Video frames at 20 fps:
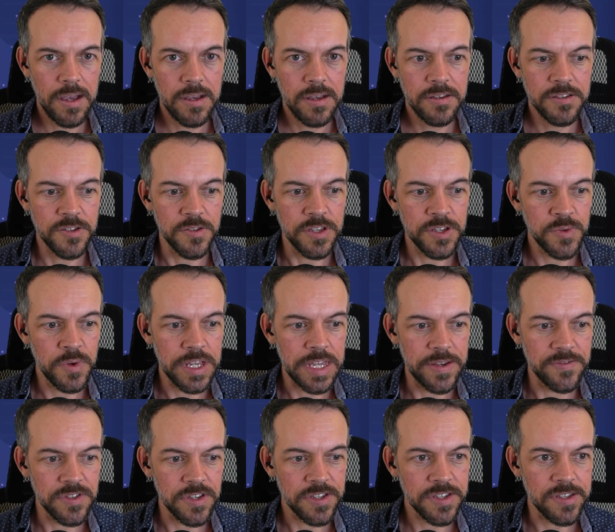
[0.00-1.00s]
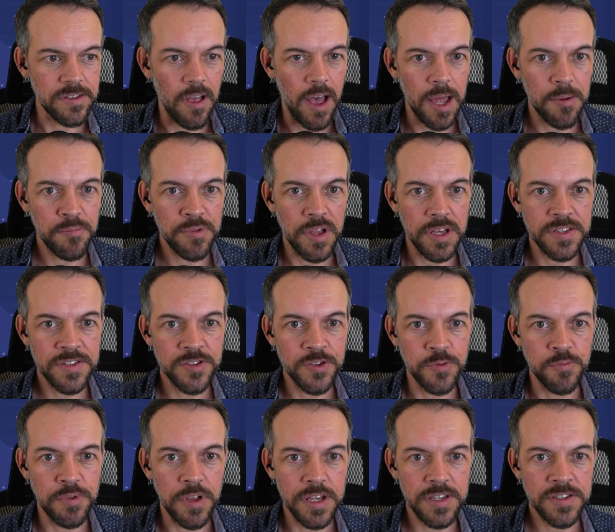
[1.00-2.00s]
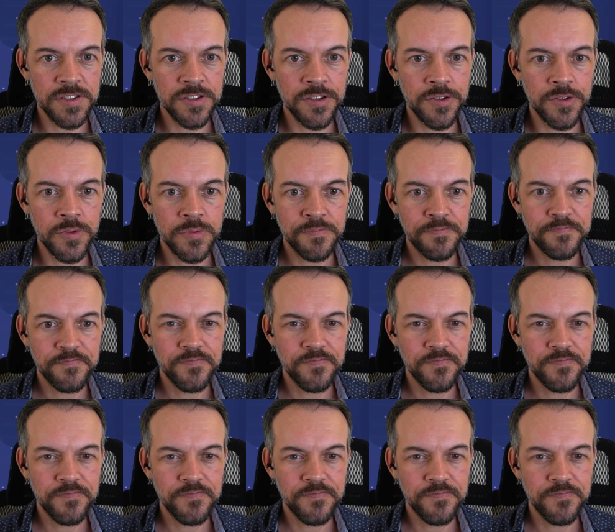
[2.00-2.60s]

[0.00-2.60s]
So this one gives a slot +2/+2.